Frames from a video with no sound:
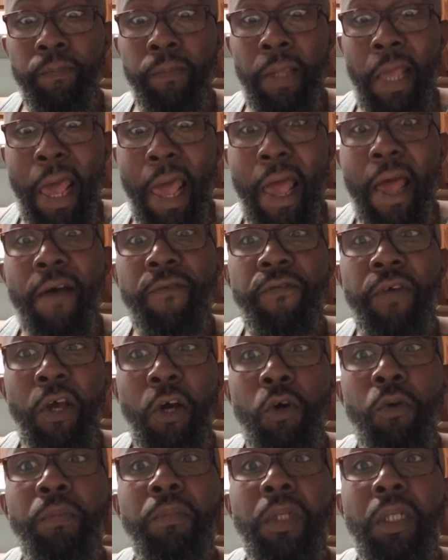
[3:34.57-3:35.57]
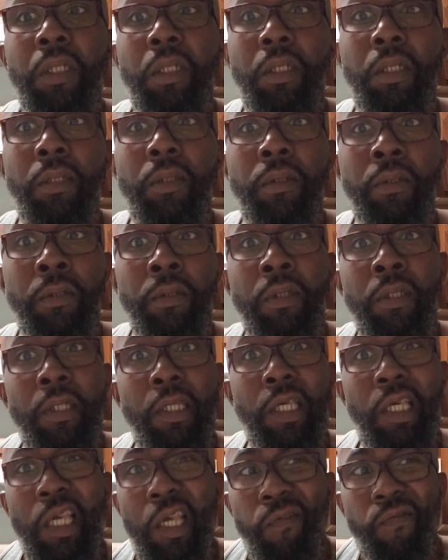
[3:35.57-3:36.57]
have helped me,
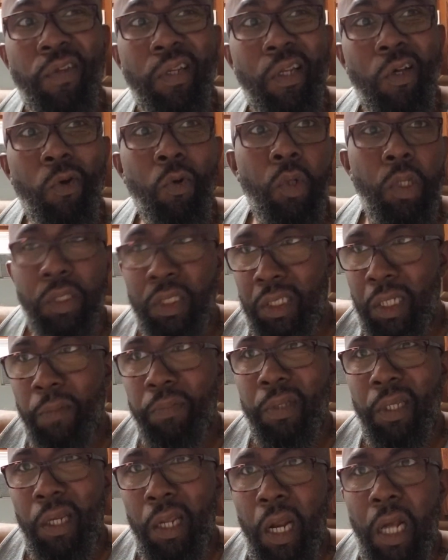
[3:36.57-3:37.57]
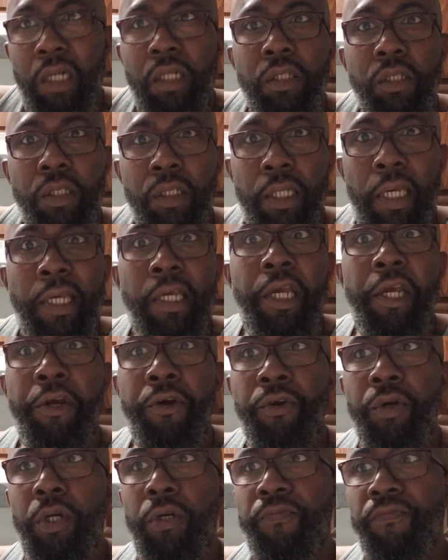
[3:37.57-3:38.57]
even though it's something that I could take
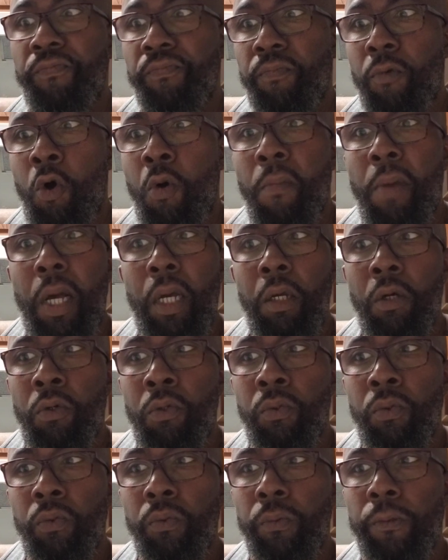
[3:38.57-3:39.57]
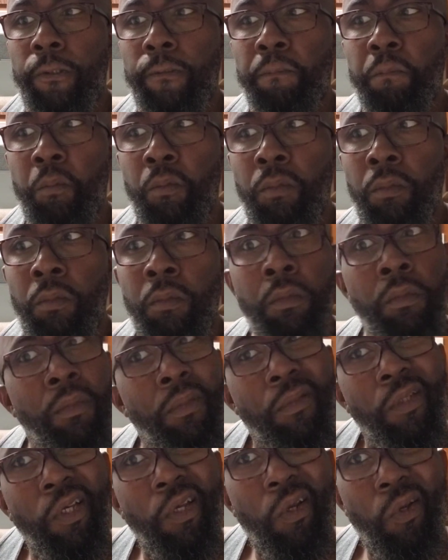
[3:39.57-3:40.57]
care of on my own.
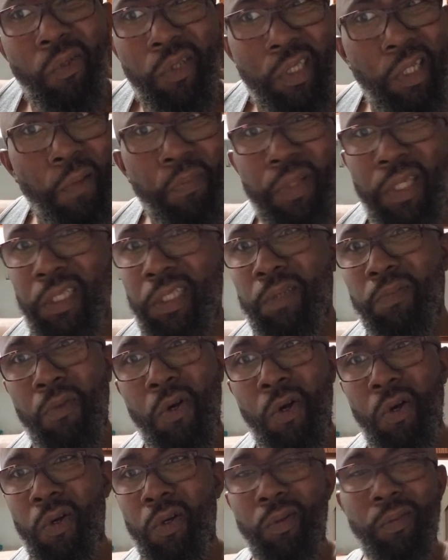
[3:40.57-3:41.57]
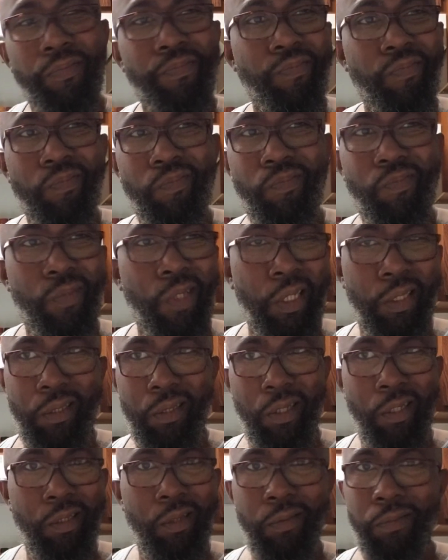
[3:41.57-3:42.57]
Something small, just
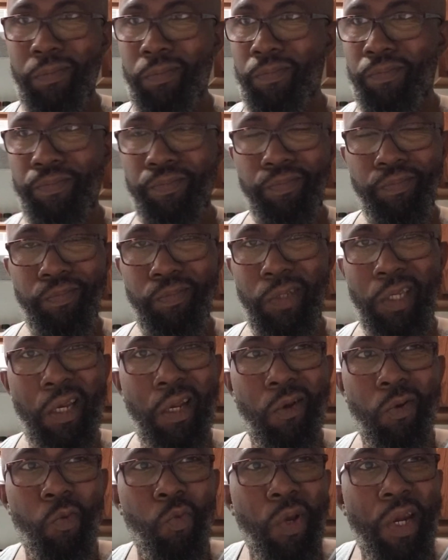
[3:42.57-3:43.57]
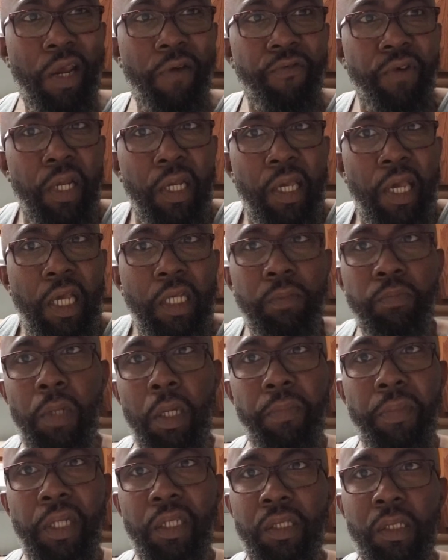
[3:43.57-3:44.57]
a, whatever the case may
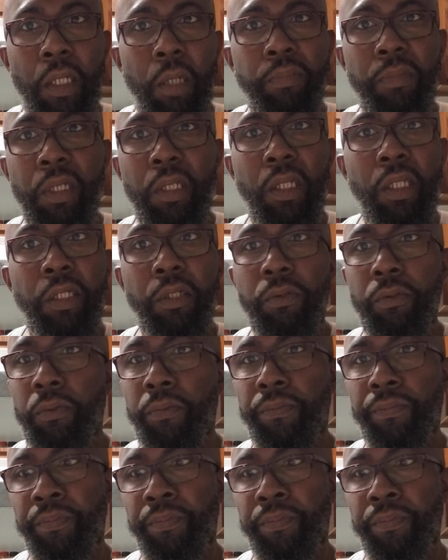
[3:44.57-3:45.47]
be, something little.